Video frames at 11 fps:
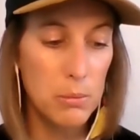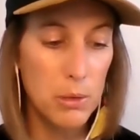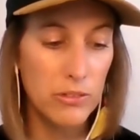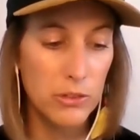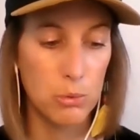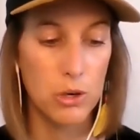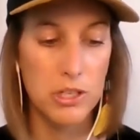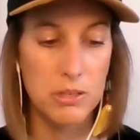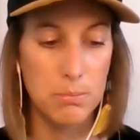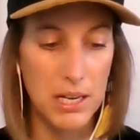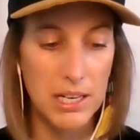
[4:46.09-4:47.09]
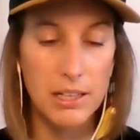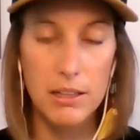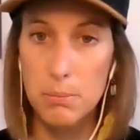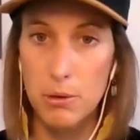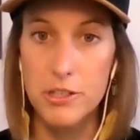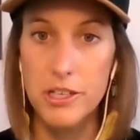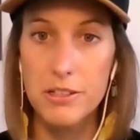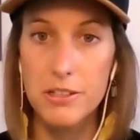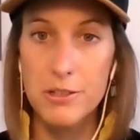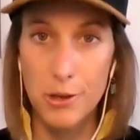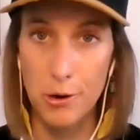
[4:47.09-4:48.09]
move towards meeting the
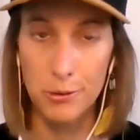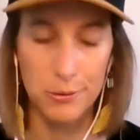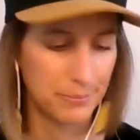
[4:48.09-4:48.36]
project's goal.